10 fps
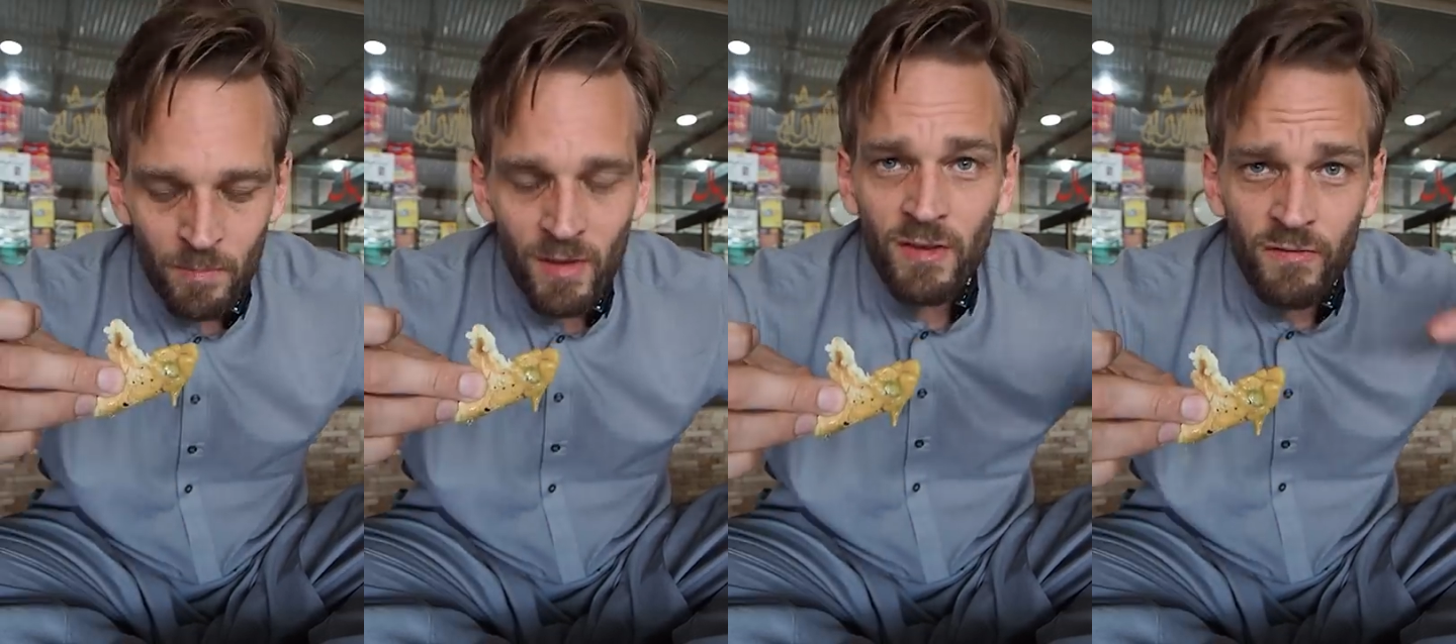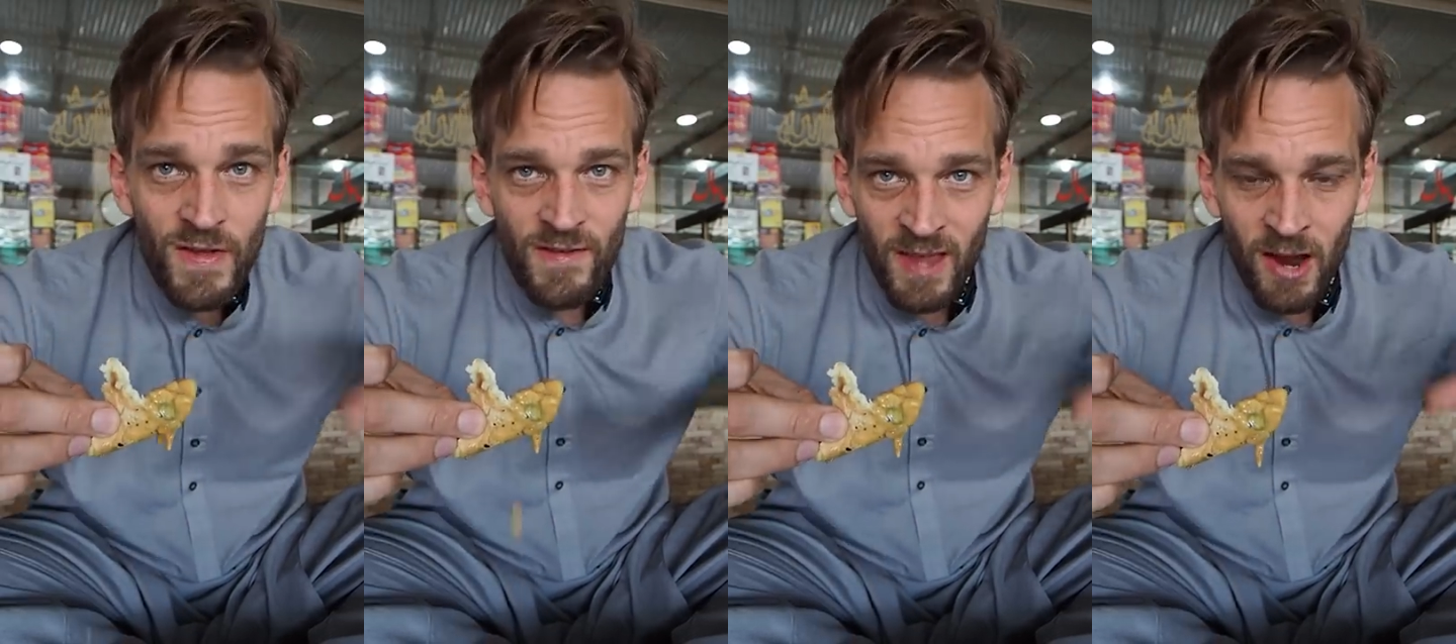This is
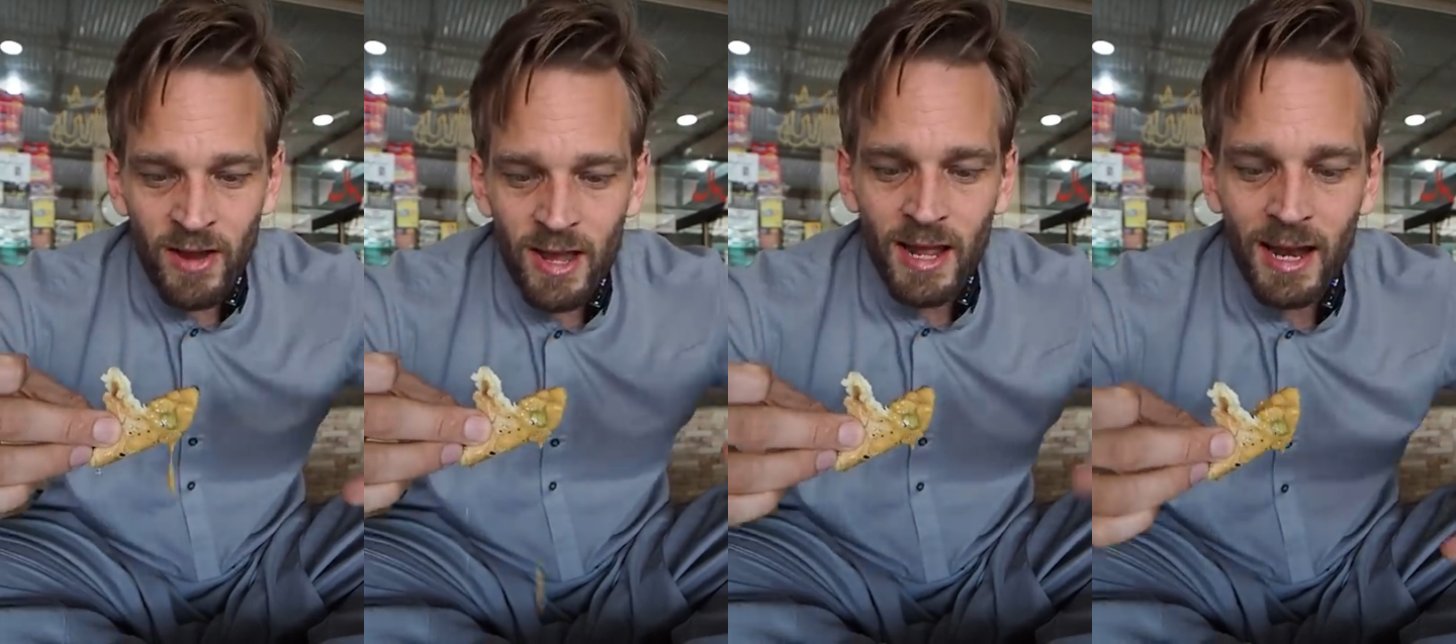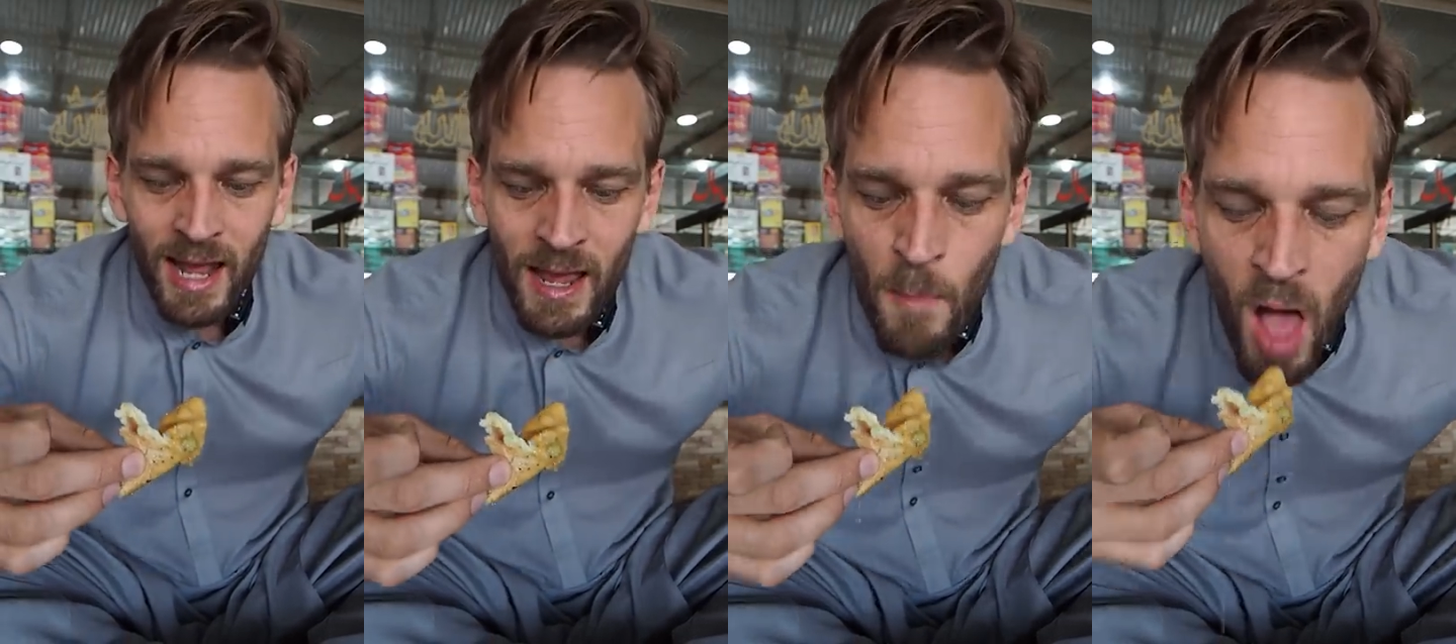vegetarian
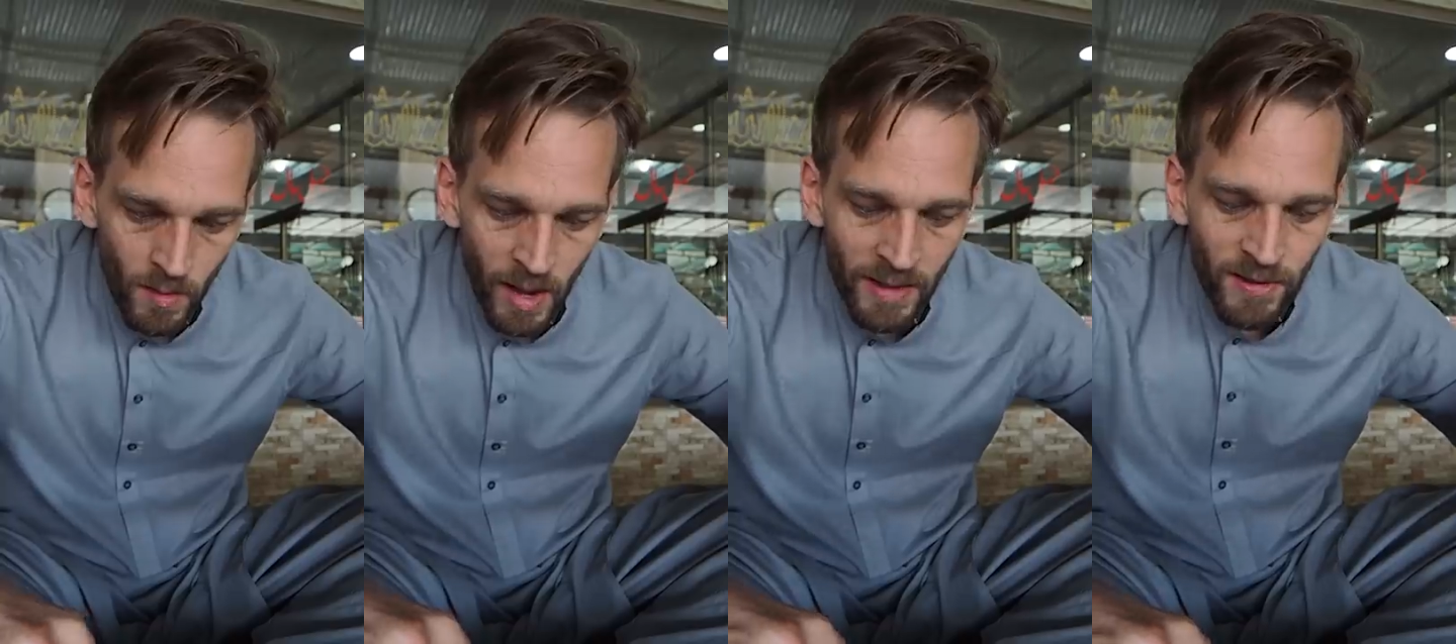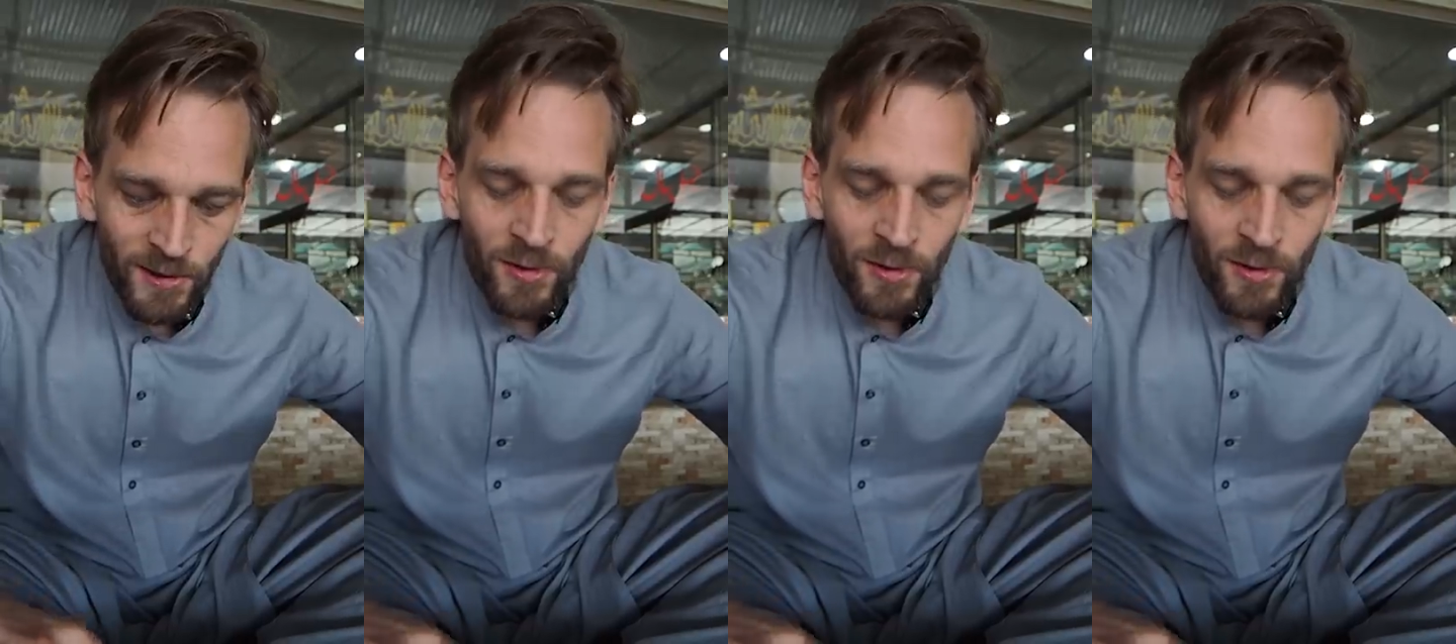Haleem. I didn't